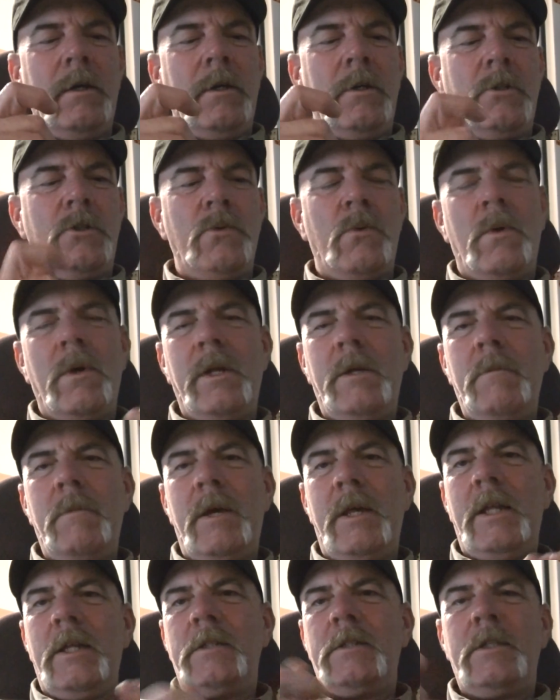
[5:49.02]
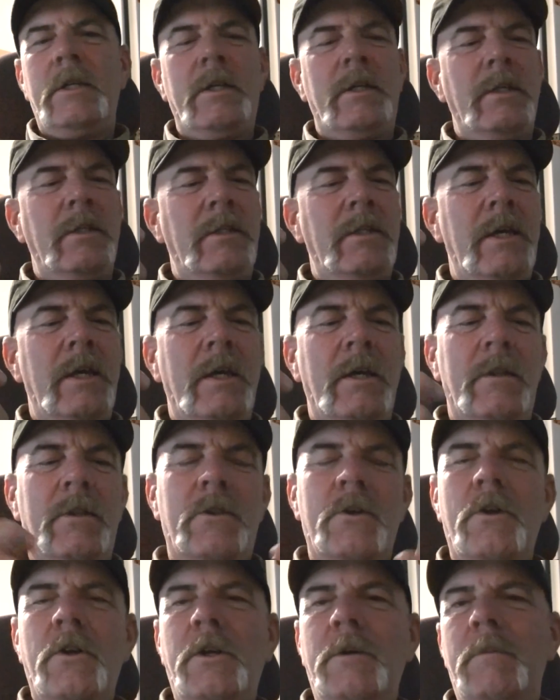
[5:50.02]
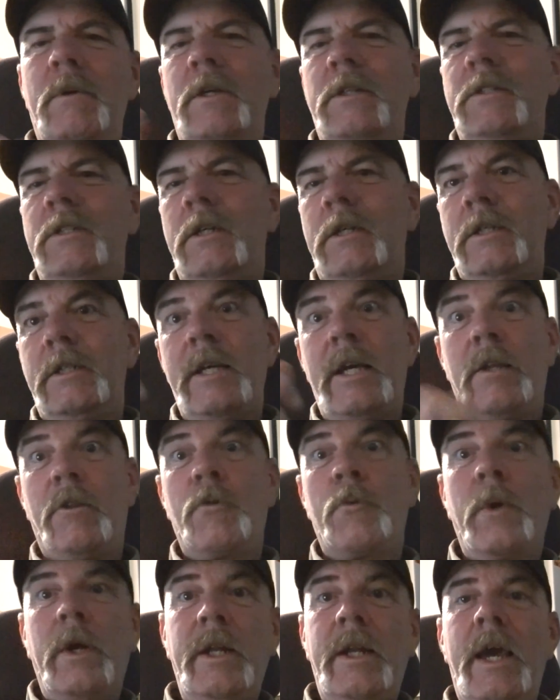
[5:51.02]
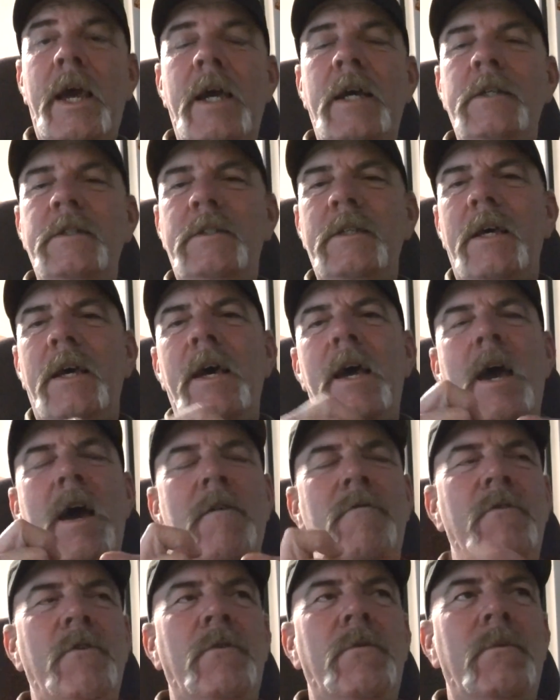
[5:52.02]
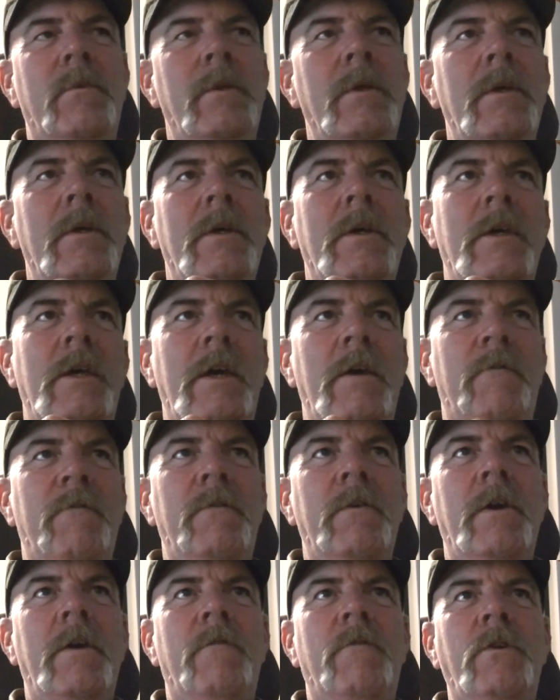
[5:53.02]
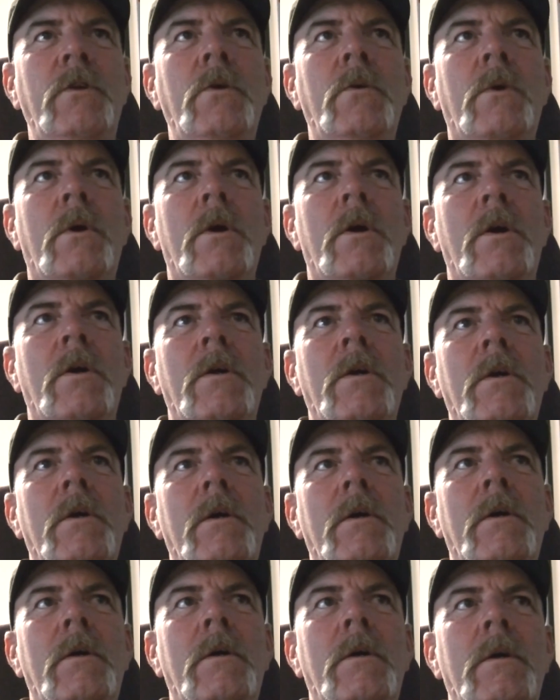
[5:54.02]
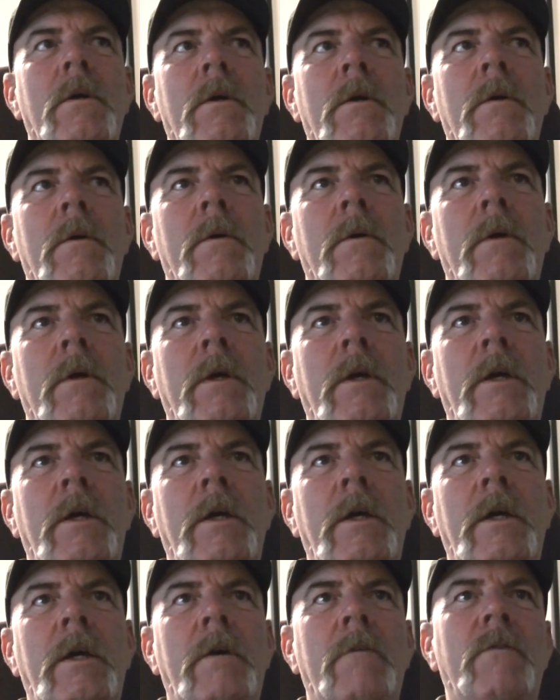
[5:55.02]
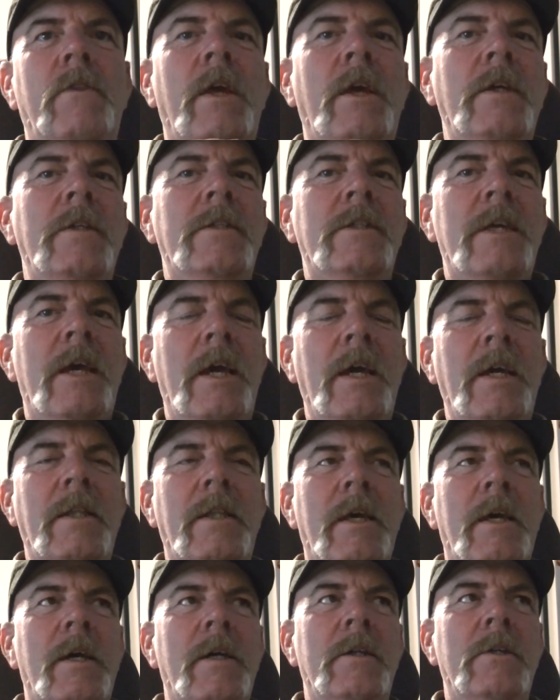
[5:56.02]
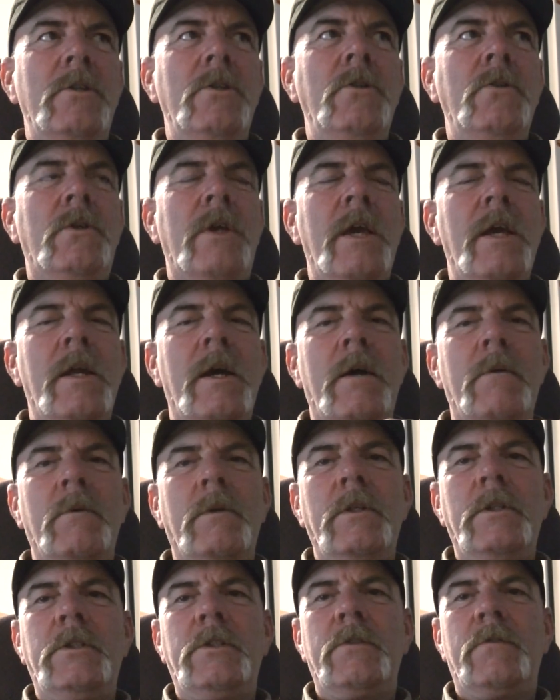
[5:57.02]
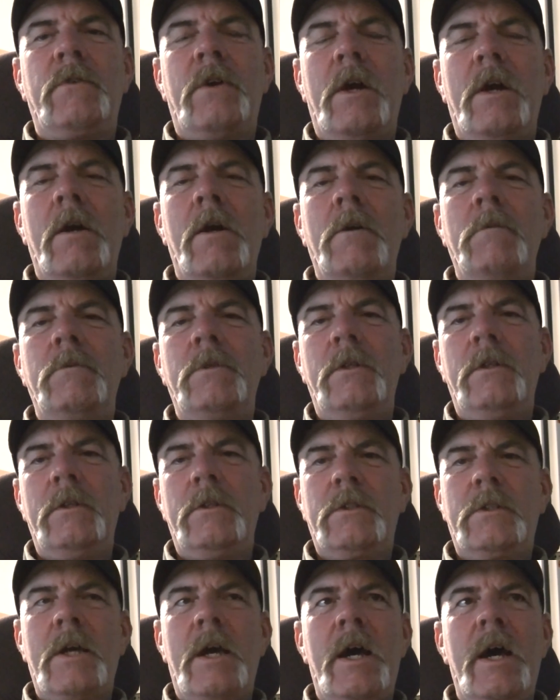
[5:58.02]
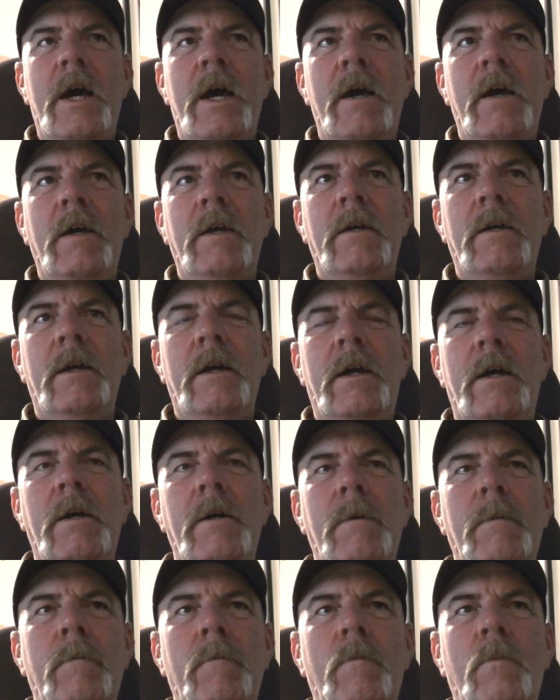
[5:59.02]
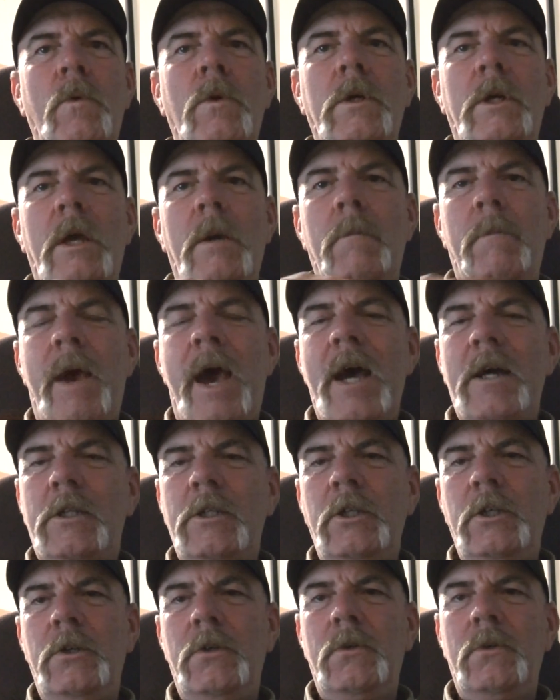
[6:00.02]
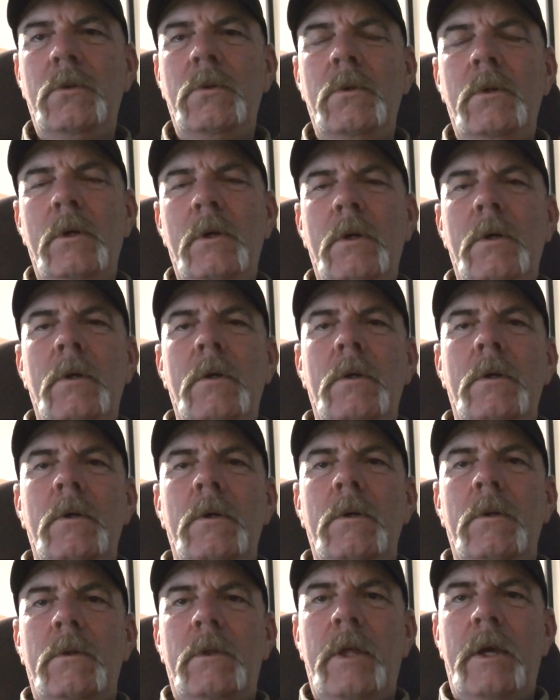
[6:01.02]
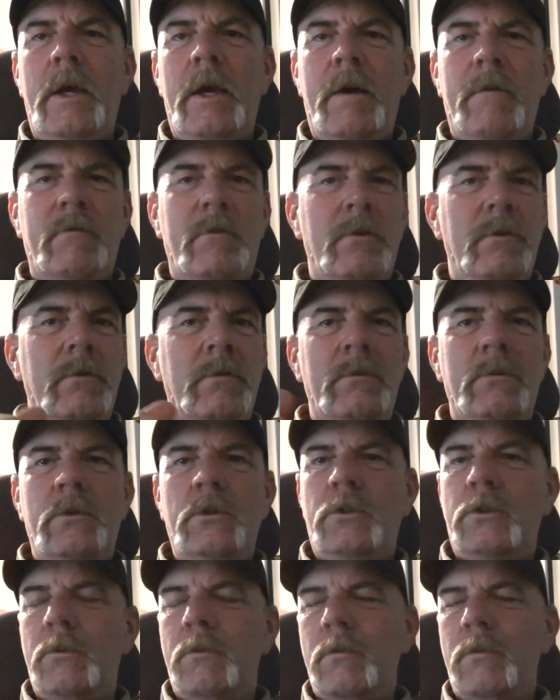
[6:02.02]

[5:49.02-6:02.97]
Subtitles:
20 minutes, it could take 30 minutes, it could take 3 days. After, if you are, if they say that you cannot release a firearm to this guy, we'll get back to you. They have to do some